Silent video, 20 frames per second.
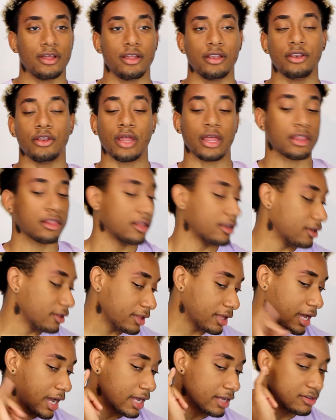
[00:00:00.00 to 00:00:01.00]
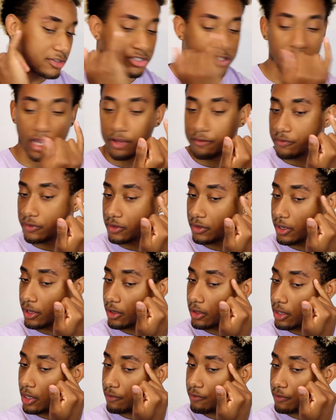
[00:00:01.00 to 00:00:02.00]
No, like, literally I shaved the
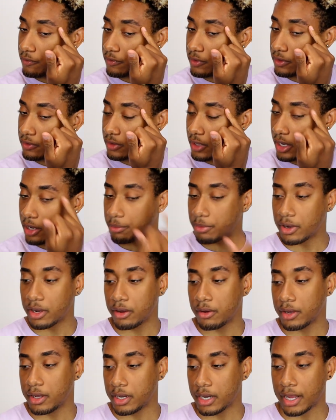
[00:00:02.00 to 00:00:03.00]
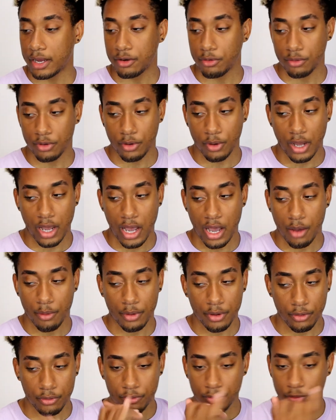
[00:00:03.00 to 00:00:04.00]
tail off of this eyebrow and I don't know how
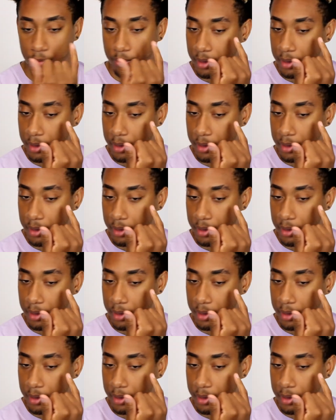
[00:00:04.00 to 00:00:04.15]
it grew